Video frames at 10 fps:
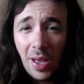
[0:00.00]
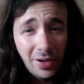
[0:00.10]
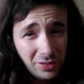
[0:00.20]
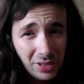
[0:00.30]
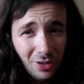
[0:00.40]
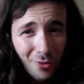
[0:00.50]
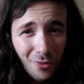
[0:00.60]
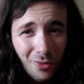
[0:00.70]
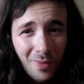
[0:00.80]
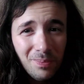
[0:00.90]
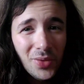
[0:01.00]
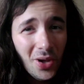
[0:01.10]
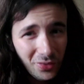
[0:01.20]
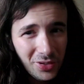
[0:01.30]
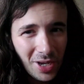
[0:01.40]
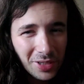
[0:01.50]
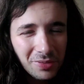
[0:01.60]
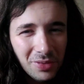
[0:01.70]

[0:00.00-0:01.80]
and I'll see you all on the next